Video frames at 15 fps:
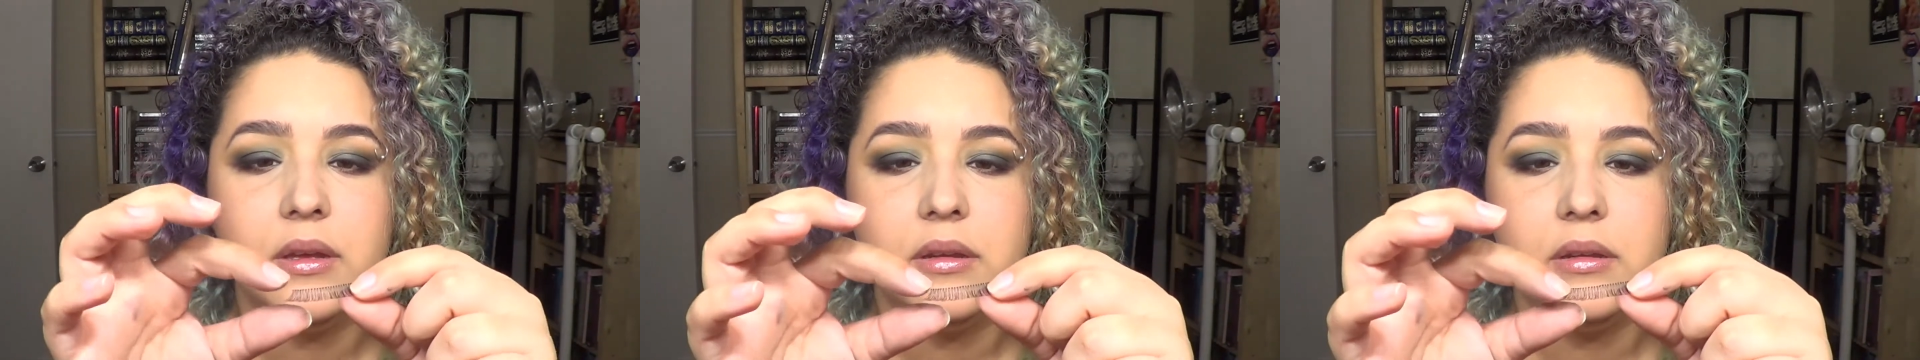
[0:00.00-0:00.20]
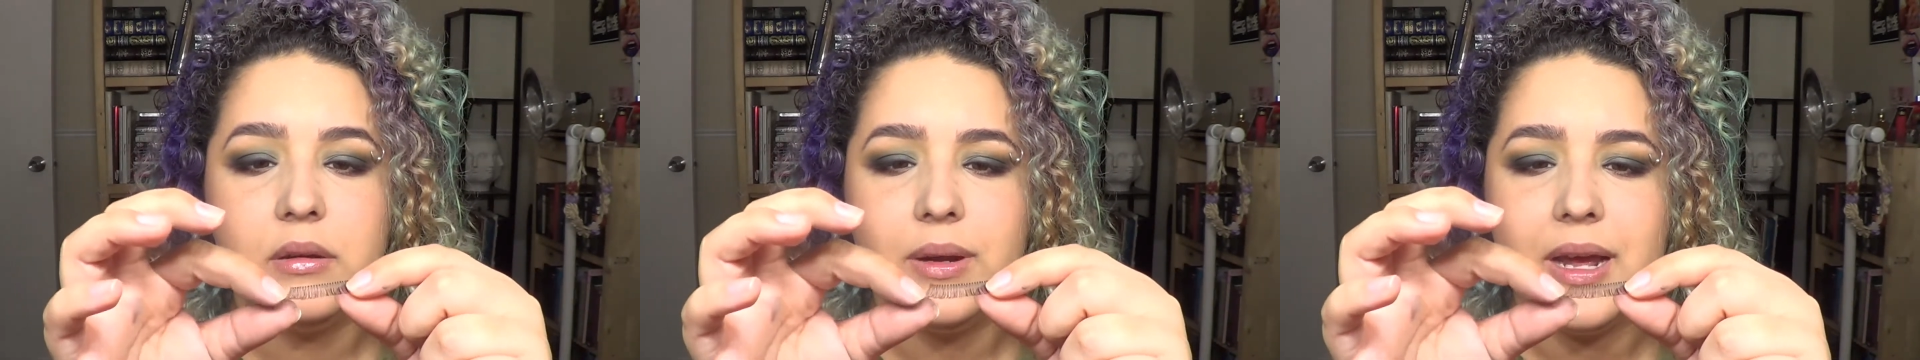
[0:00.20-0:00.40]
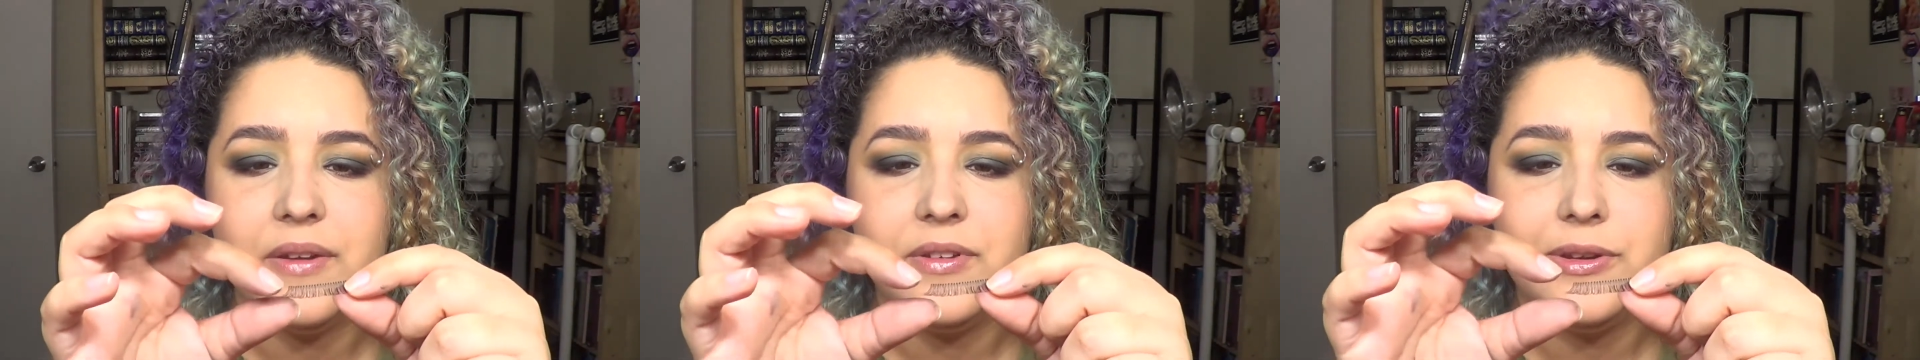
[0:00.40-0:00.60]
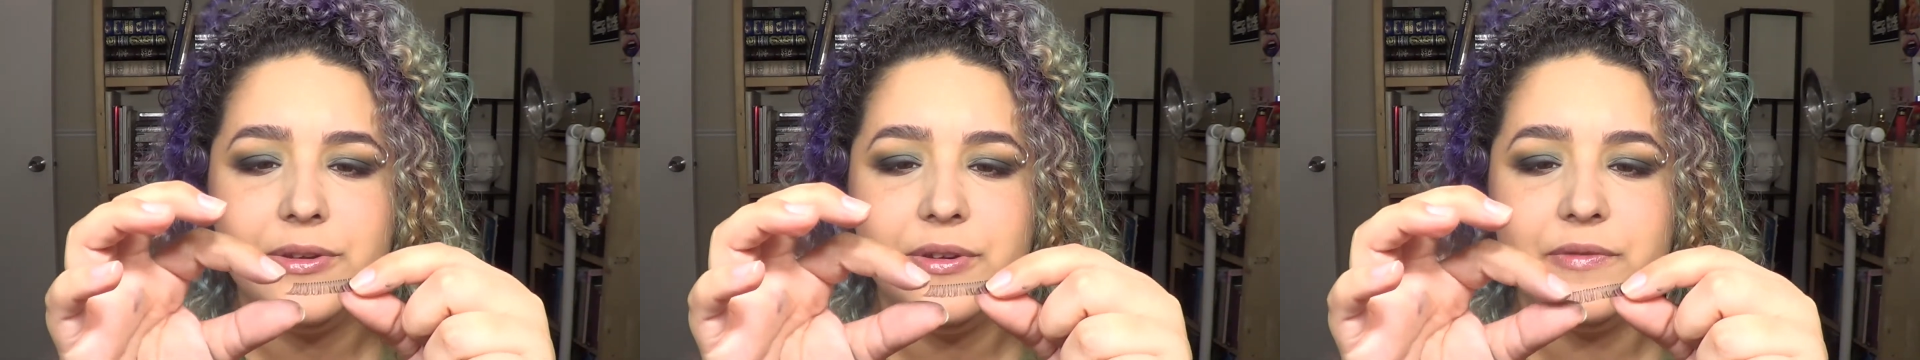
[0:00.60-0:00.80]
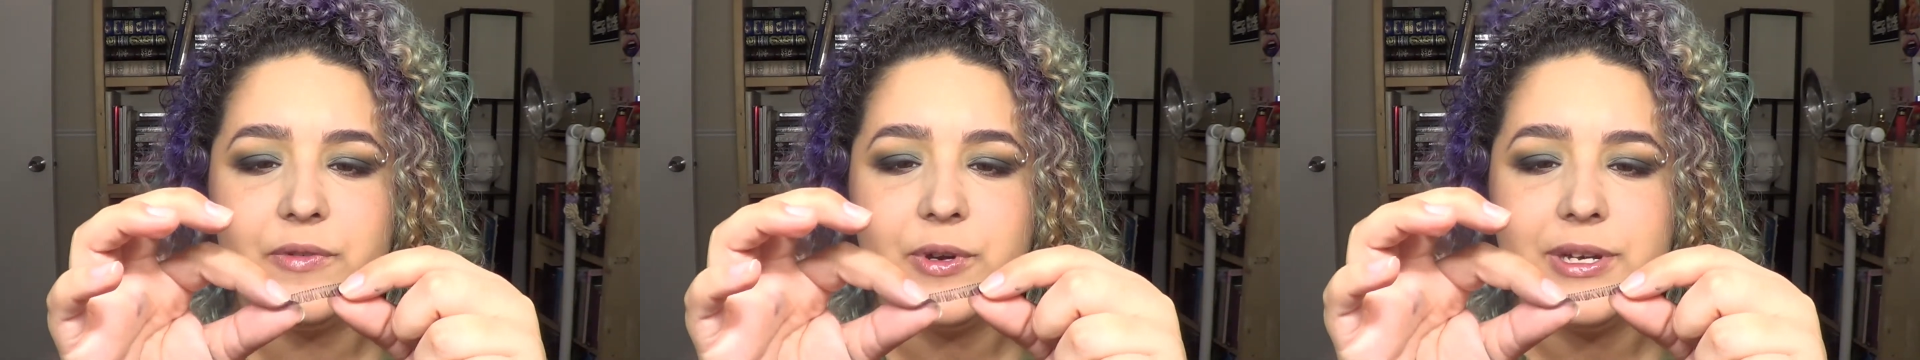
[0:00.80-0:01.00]
Don't have to
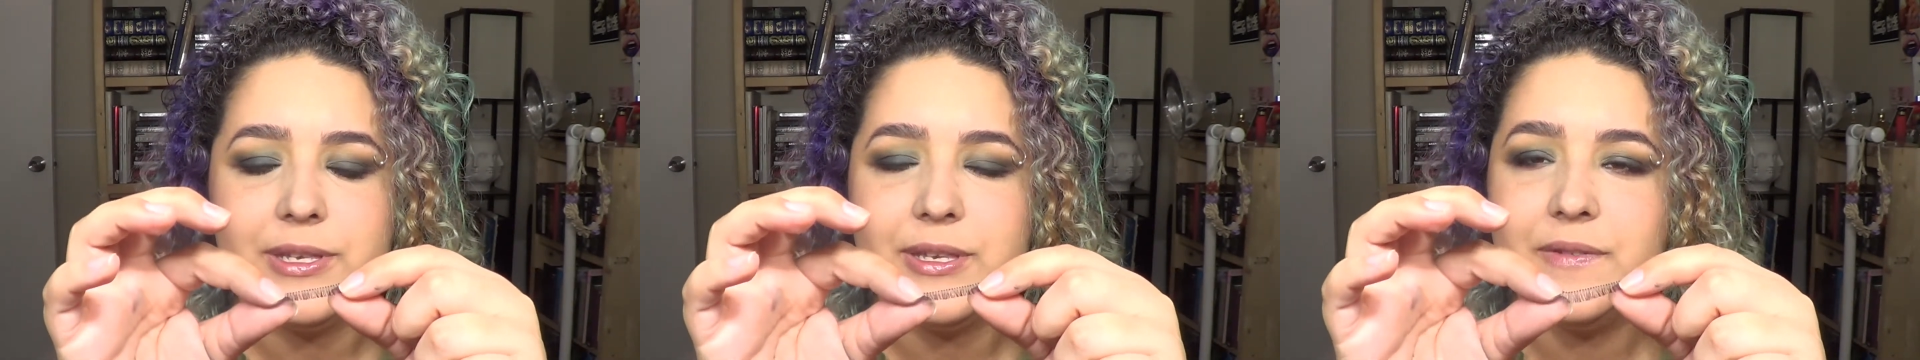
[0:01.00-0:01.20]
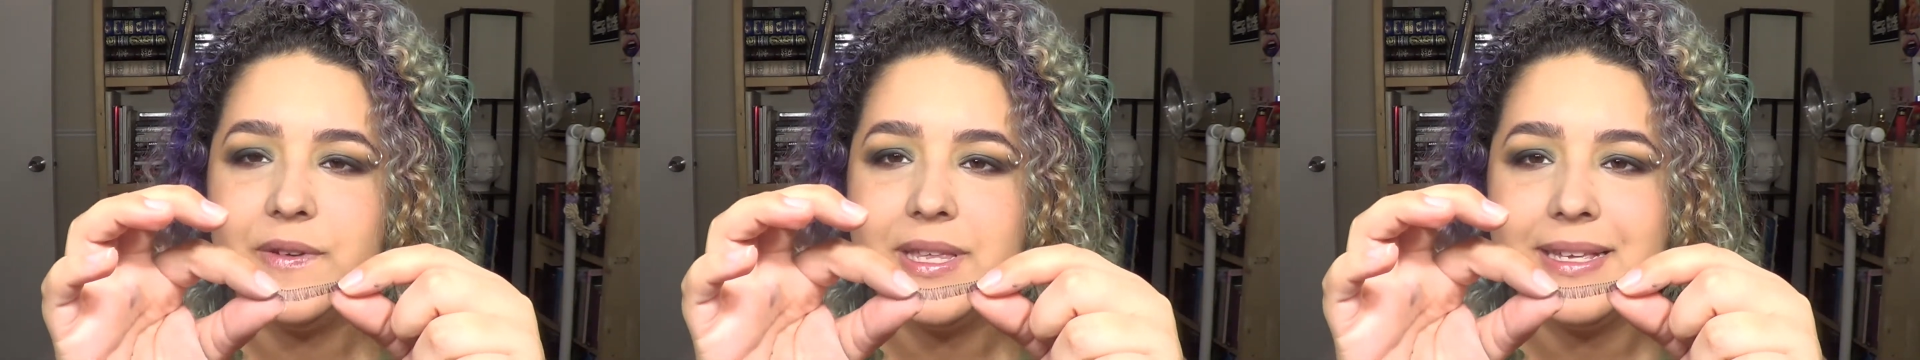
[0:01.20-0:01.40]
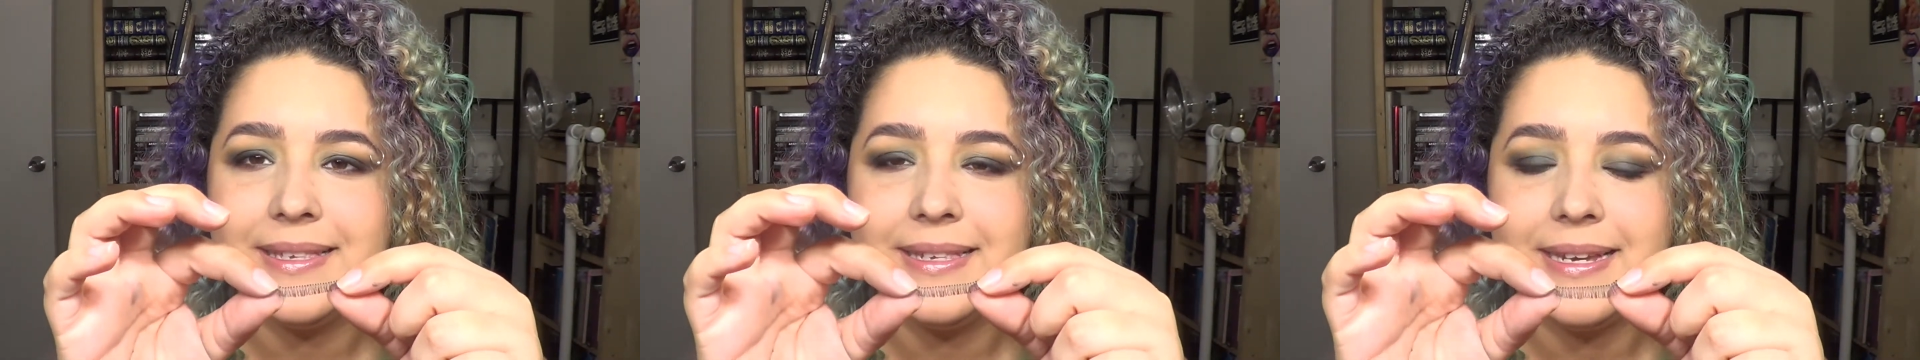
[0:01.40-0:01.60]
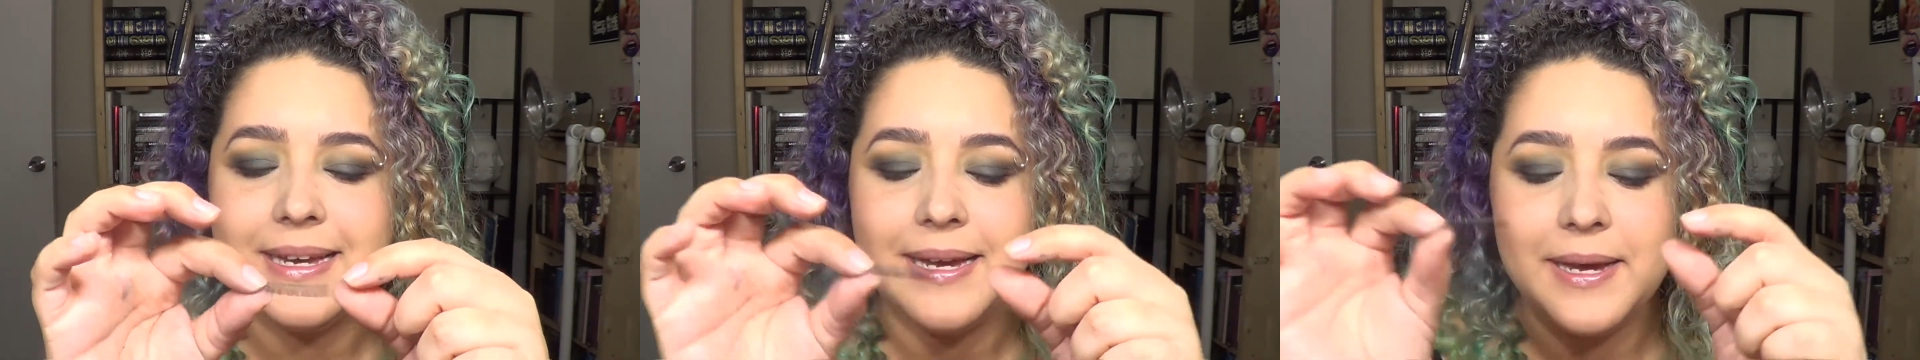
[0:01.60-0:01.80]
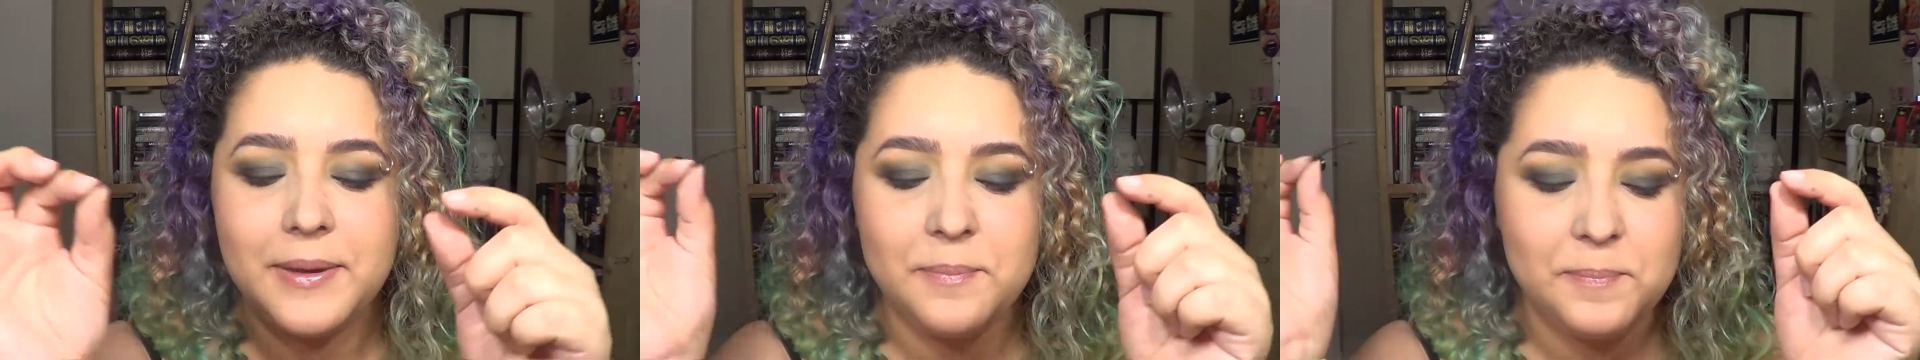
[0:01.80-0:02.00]
do a voiceover this
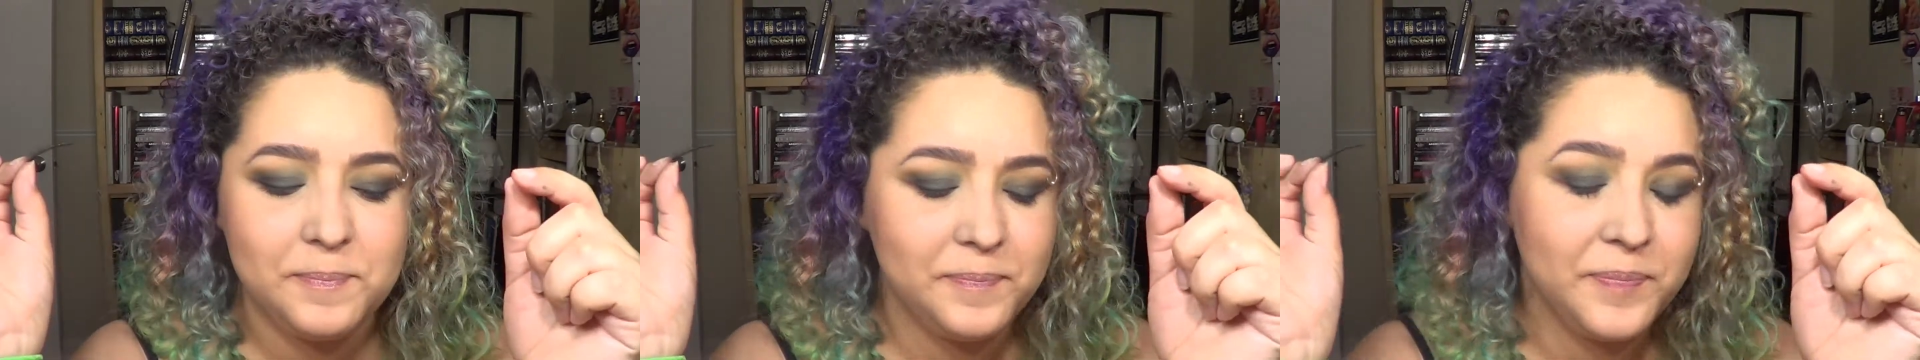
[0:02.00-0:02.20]
time.